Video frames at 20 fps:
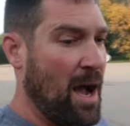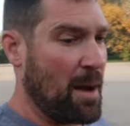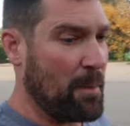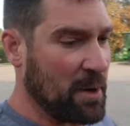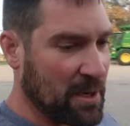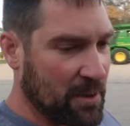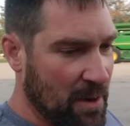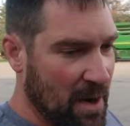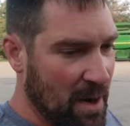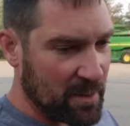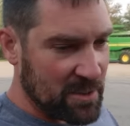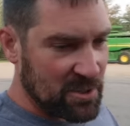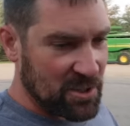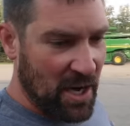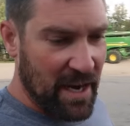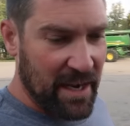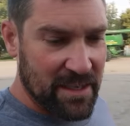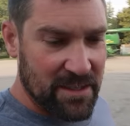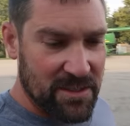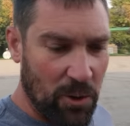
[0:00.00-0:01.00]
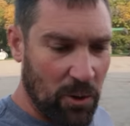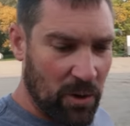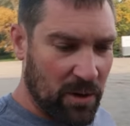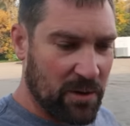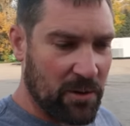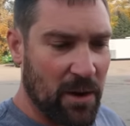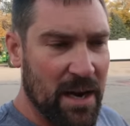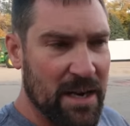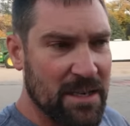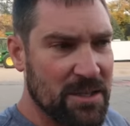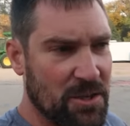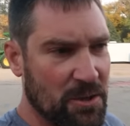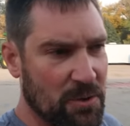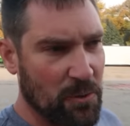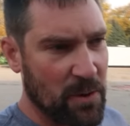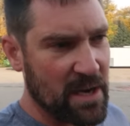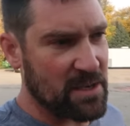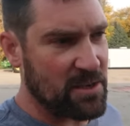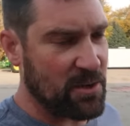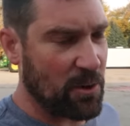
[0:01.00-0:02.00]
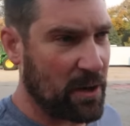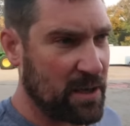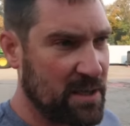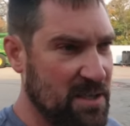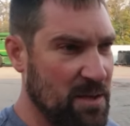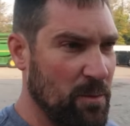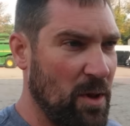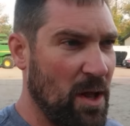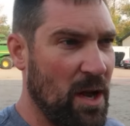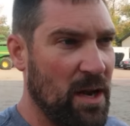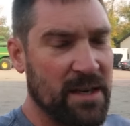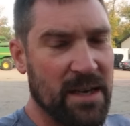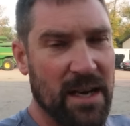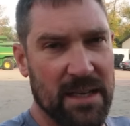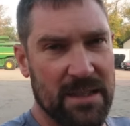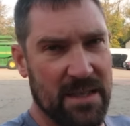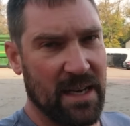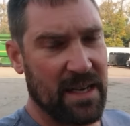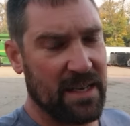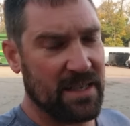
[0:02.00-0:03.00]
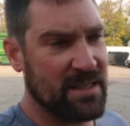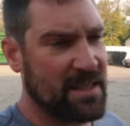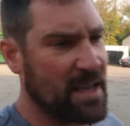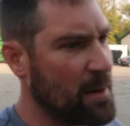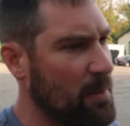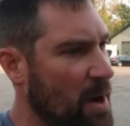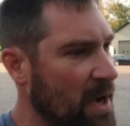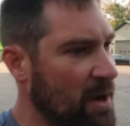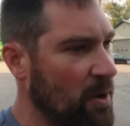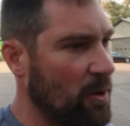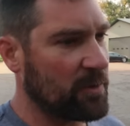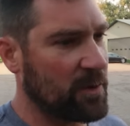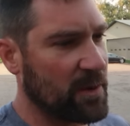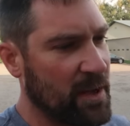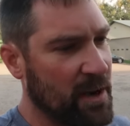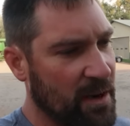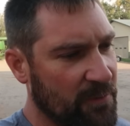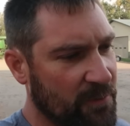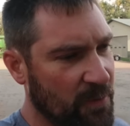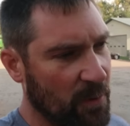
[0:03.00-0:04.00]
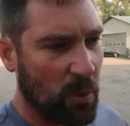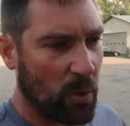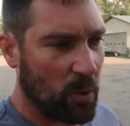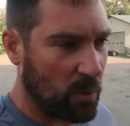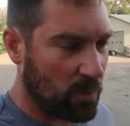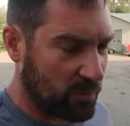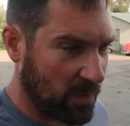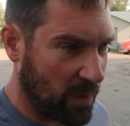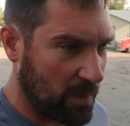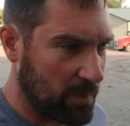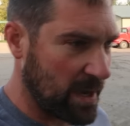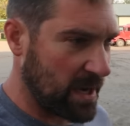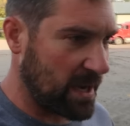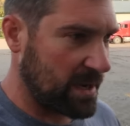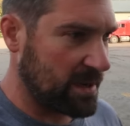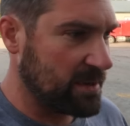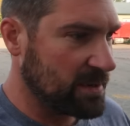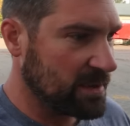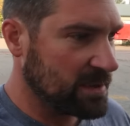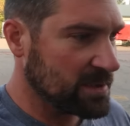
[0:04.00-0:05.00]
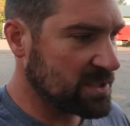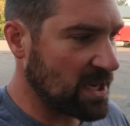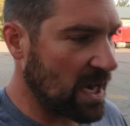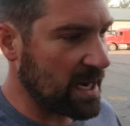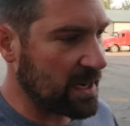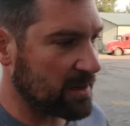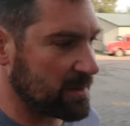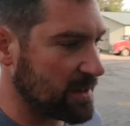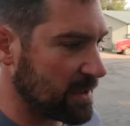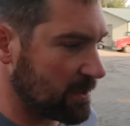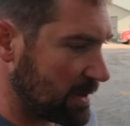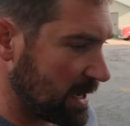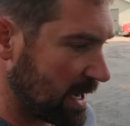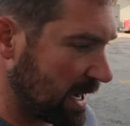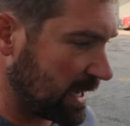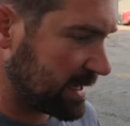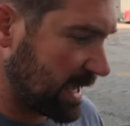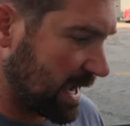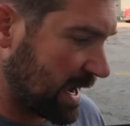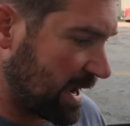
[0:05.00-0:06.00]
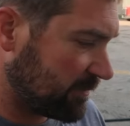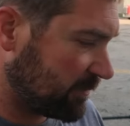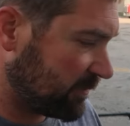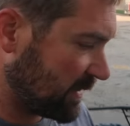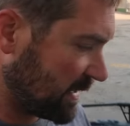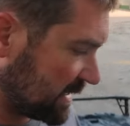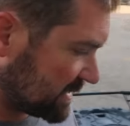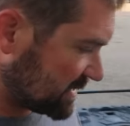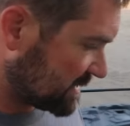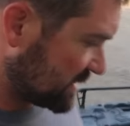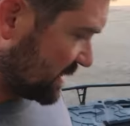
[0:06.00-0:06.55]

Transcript: I'm gonna grab a giant torque wrench and retorque some lug nuts on a semi over there from a, from a tire that we had to have fixed.